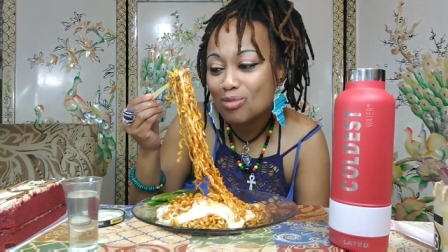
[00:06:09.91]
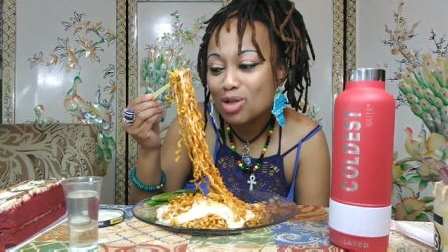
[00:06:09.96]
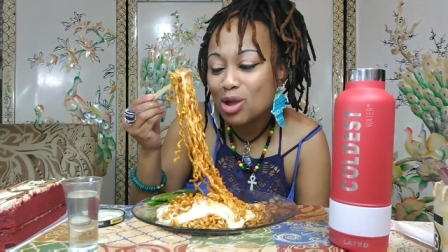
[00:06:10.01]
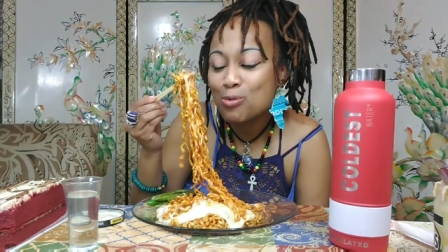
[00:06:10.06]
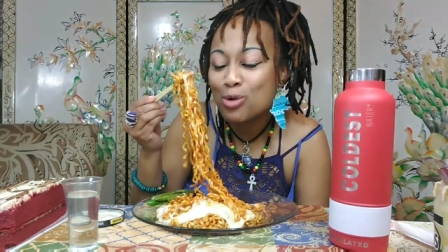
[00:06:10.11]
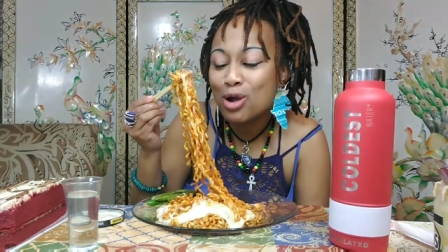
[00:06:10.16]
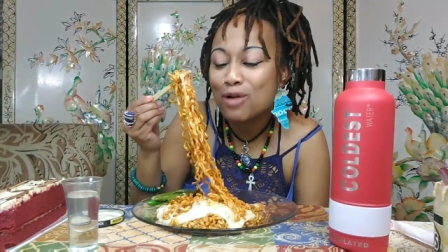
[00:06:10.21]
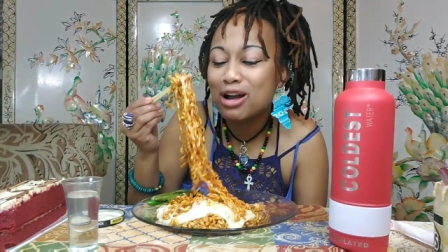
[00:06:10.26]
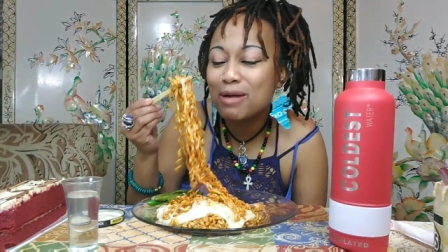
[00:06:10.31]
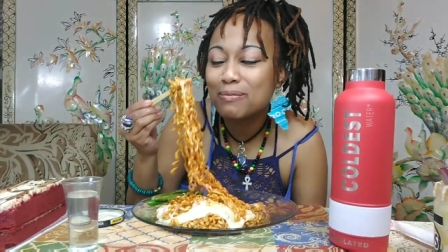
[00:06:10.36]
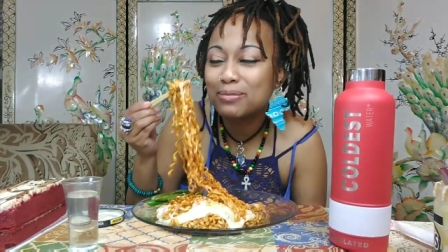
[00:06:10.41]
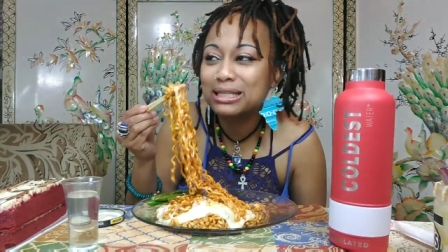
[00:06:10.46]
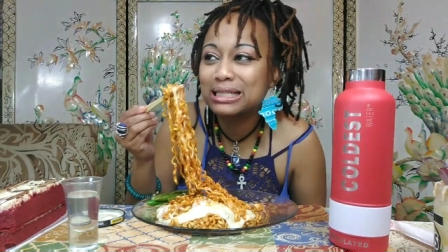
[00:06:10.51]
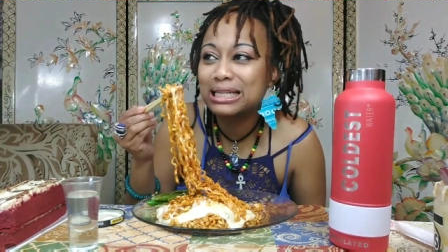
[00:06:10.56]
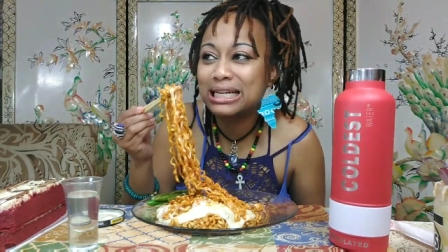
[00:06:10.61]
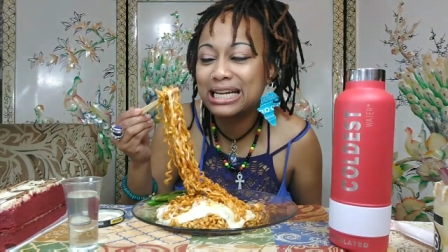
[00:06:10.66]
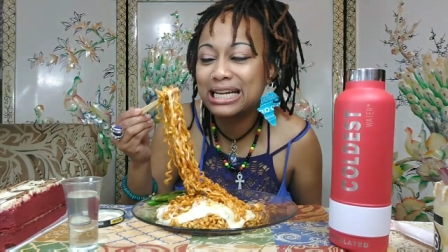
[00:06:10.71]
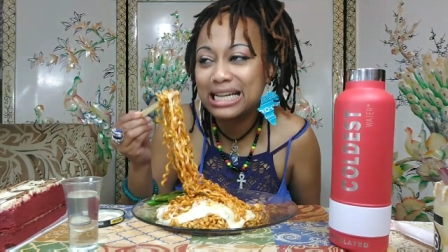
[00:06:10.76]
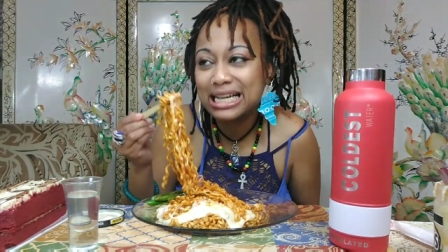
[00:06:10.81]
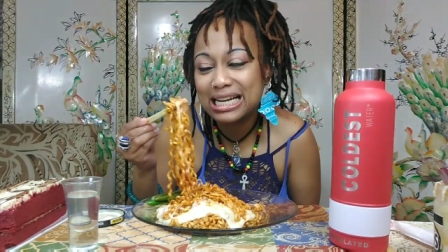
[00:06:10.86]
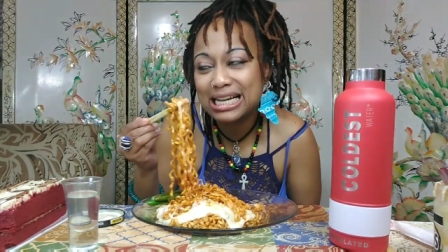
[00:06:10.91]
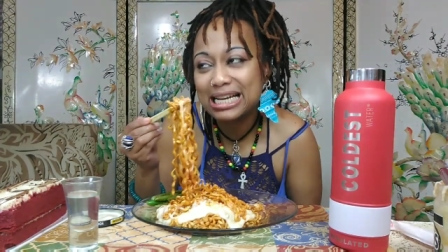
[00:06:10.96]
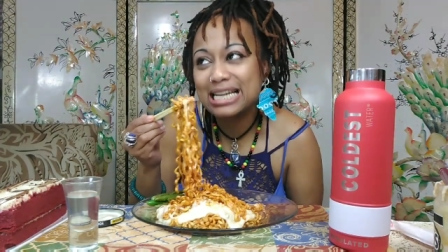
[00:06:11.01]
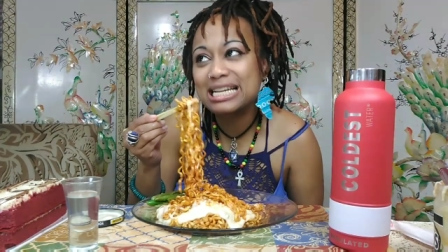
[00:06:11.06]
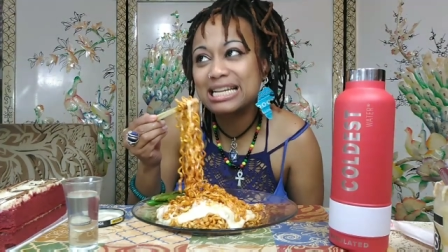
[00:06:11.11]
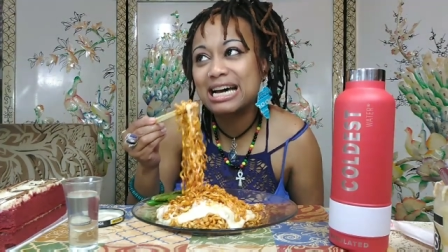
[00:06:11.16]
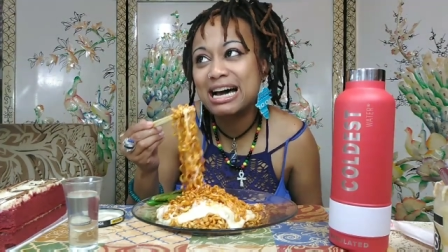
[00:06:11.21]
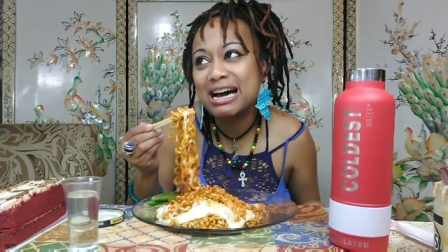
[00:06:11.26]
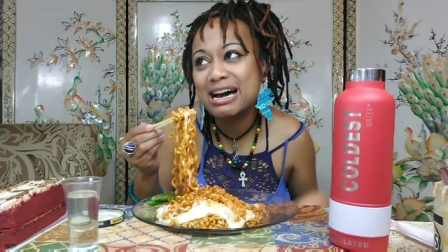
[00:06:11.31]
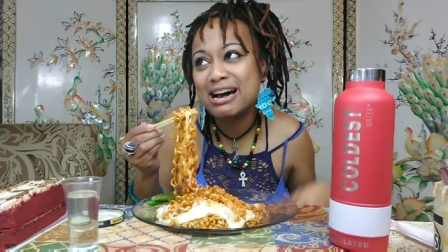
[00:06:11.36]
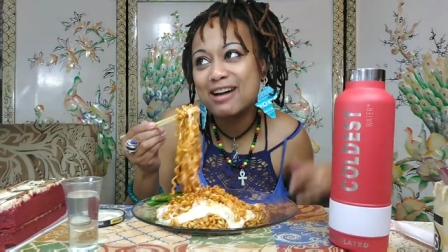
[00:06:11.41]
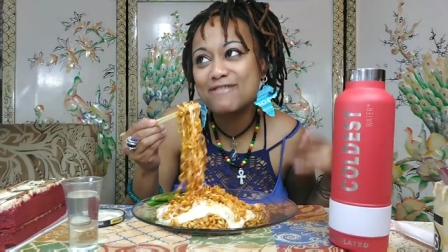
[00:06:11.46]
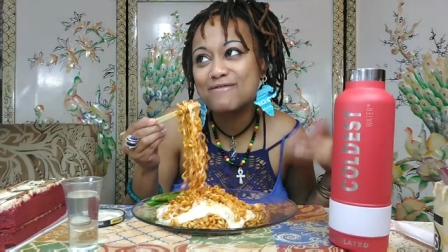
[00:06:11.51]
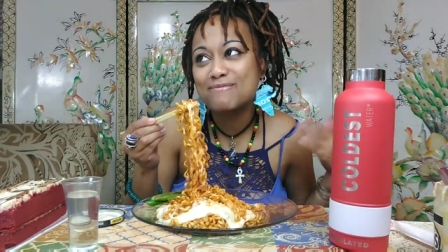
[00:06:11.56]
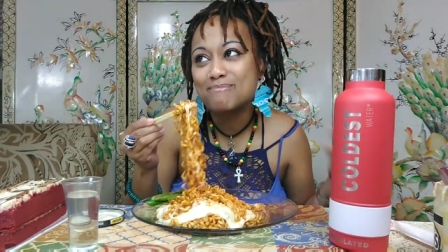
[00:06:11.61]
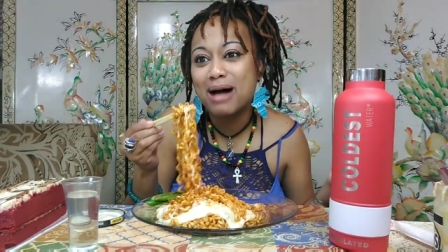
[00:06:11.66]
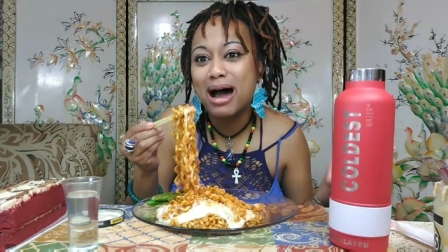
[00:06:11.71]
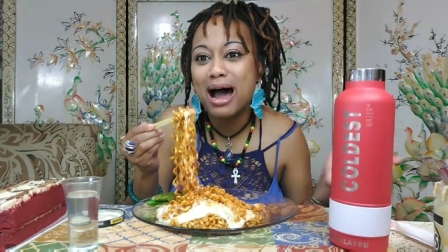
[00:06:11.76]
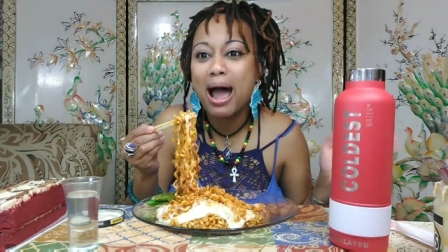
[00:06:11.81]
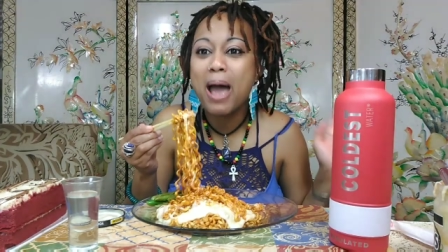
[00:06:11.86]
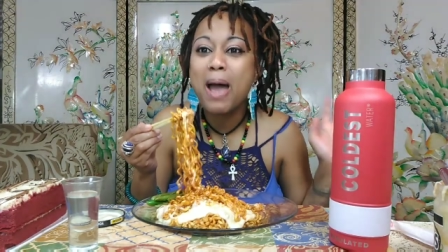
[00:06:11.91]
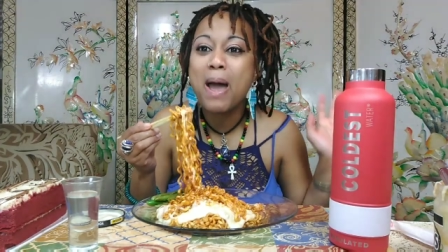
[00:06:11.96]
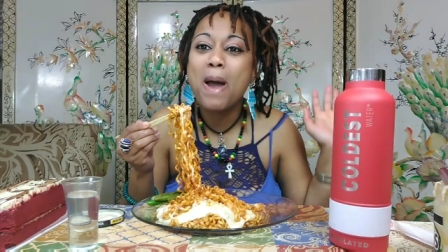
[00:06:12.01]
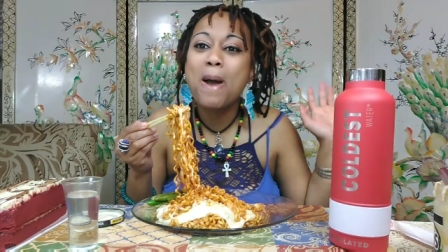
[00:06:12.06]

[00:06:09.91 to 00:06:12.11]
we are coming to the end of my